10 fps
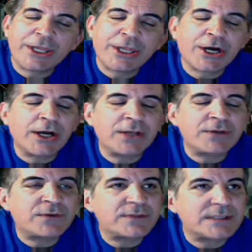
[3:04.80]
not
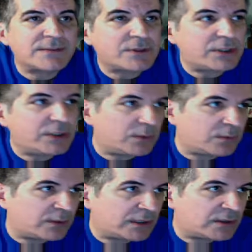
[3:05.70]
civil
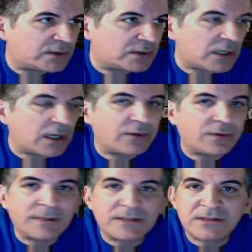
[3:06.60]
unions, not
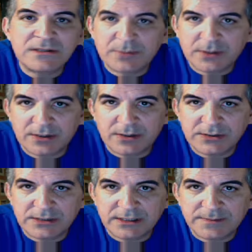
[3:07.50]
domestic
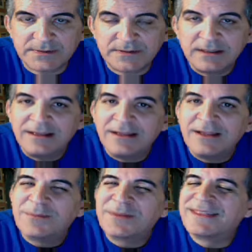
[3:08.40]
partnerships,
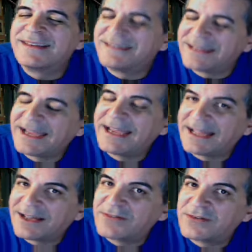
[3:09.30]
but the day
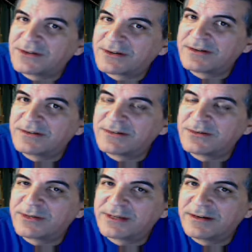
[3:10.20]
after
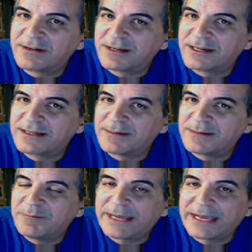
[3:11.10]
North Carolina
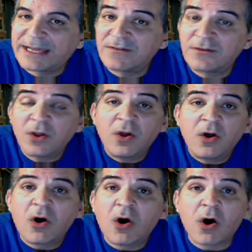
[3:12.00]
banned
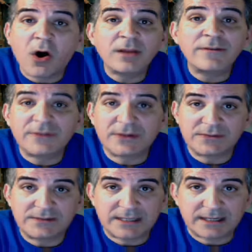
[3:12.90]
all of
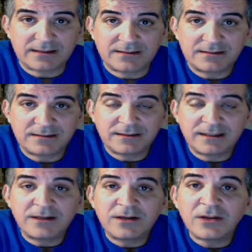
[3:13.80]
those things,
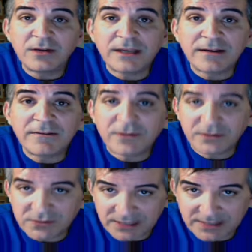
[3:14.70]
including for
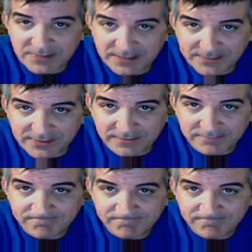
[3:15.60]
straight people,